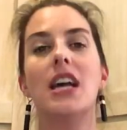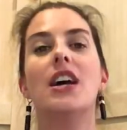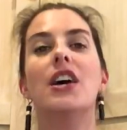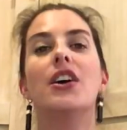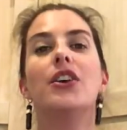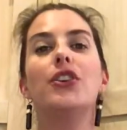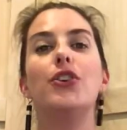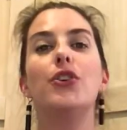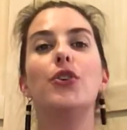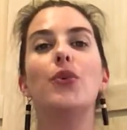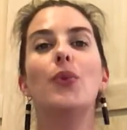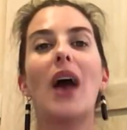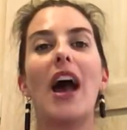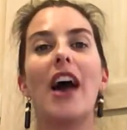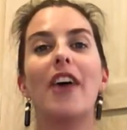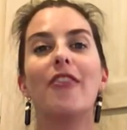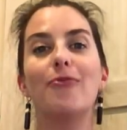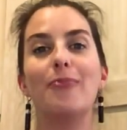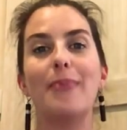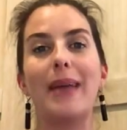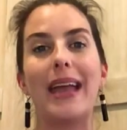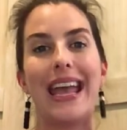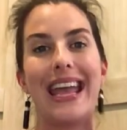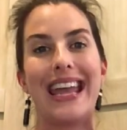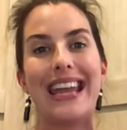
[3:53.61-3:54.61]
You have
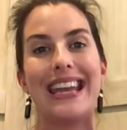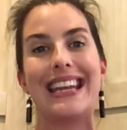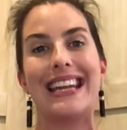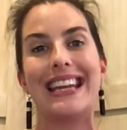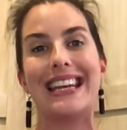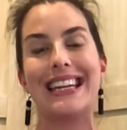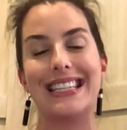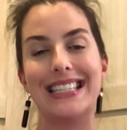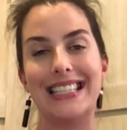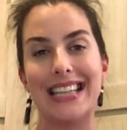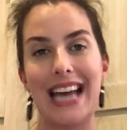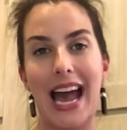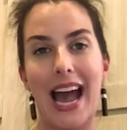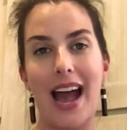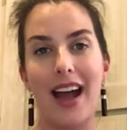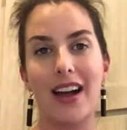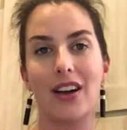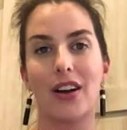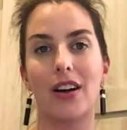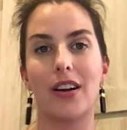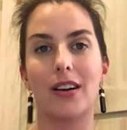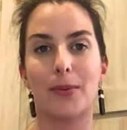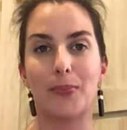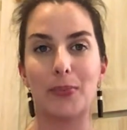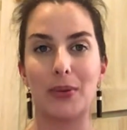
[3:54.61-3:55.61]
made an attack
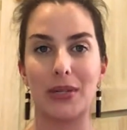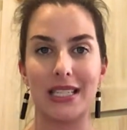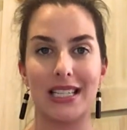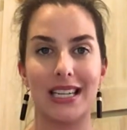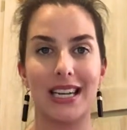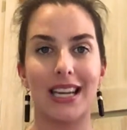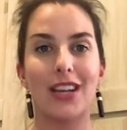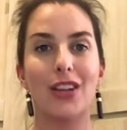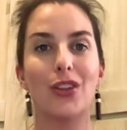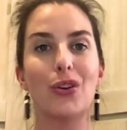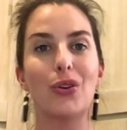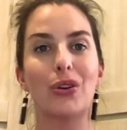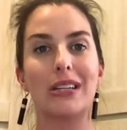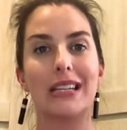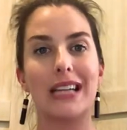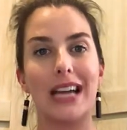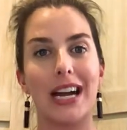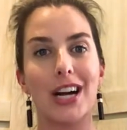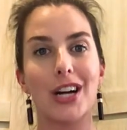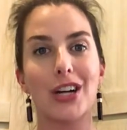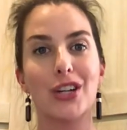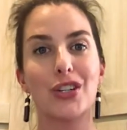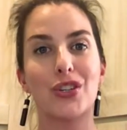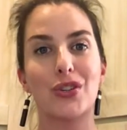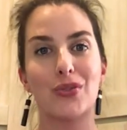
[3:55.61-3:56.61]
on a particular
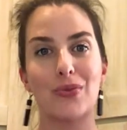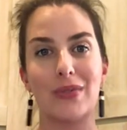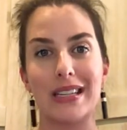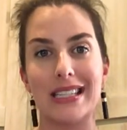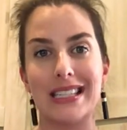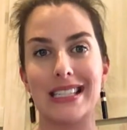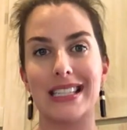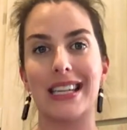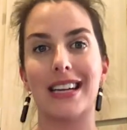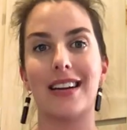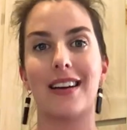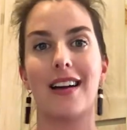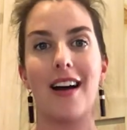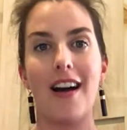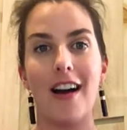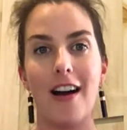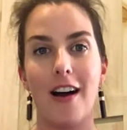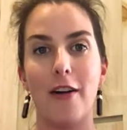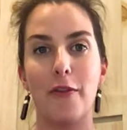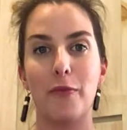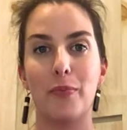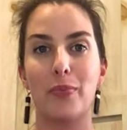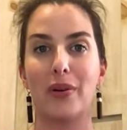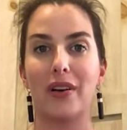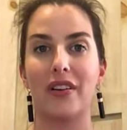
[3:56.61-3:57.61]
characteristic
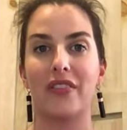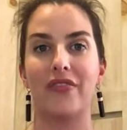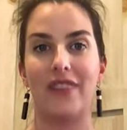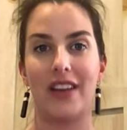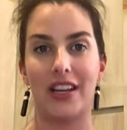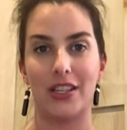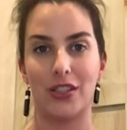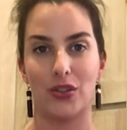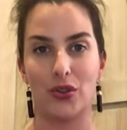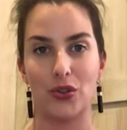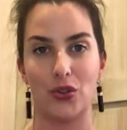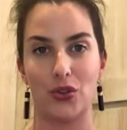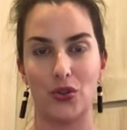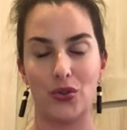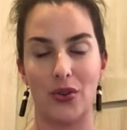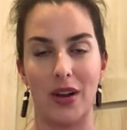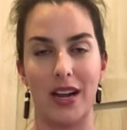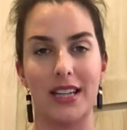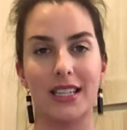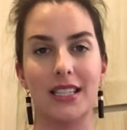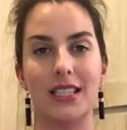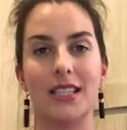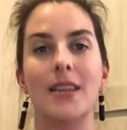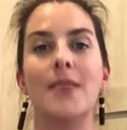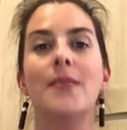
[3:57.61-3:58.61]
of Professor
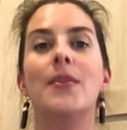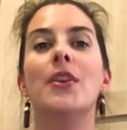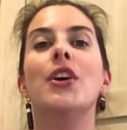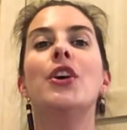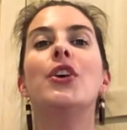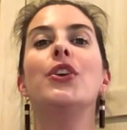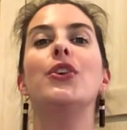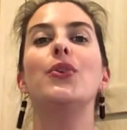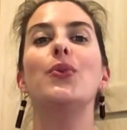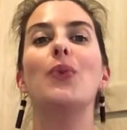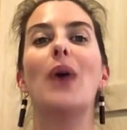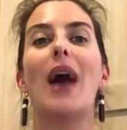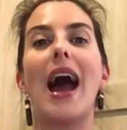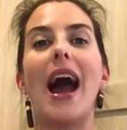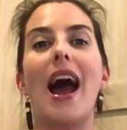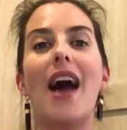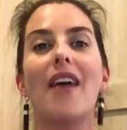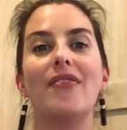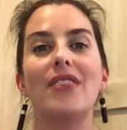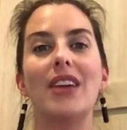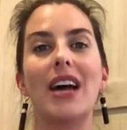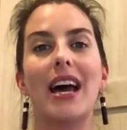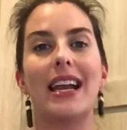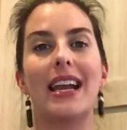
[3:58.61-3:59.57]
Trent. You have not